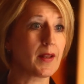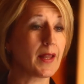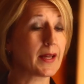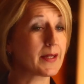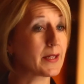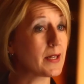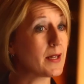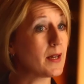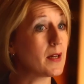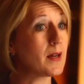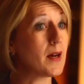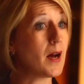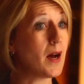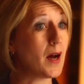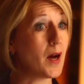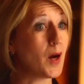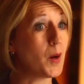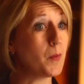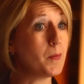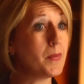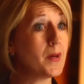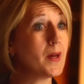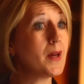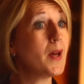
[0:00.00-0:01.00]
like a
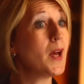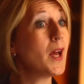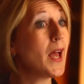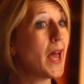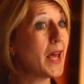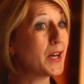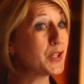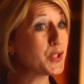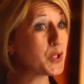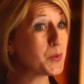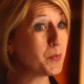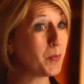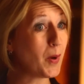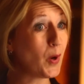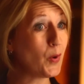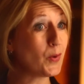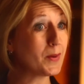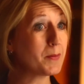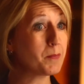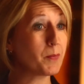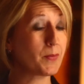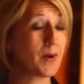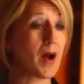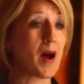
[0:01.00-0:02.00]
hub and
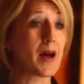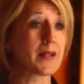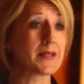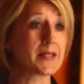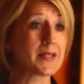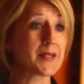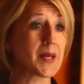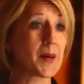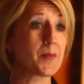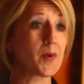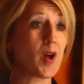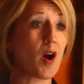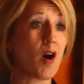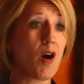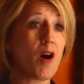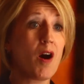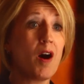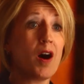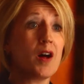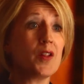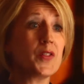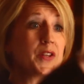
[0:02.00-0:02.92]
spoke concept. All